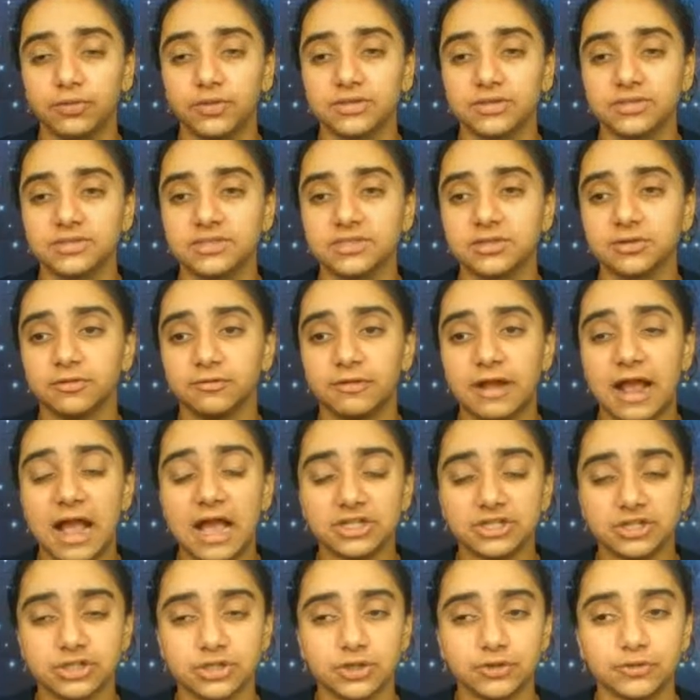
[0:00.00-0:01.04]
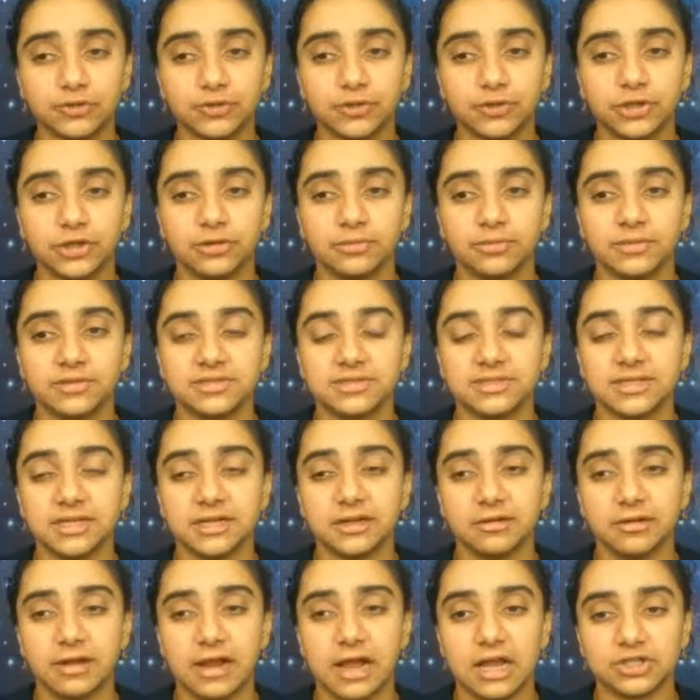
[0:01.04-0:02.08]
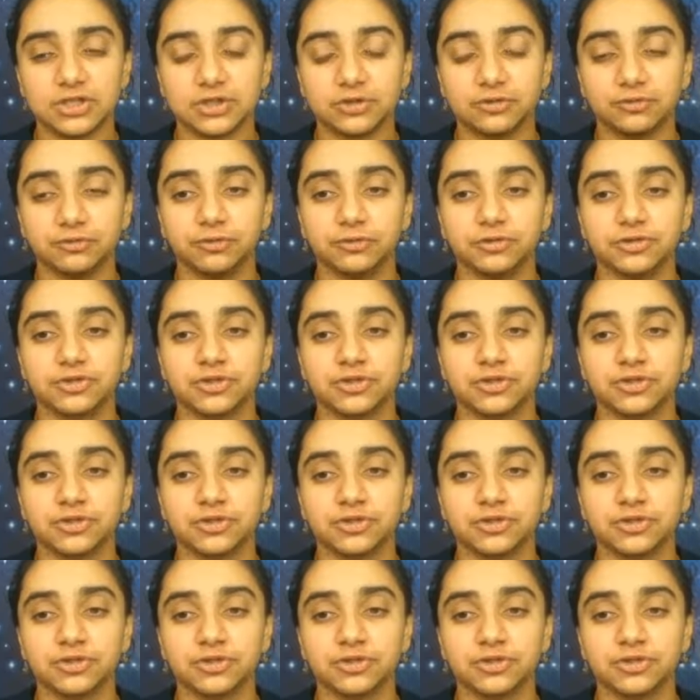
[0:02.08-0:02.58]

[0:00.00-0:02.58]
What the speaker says: This is the rational root theorem. This is an irrational root.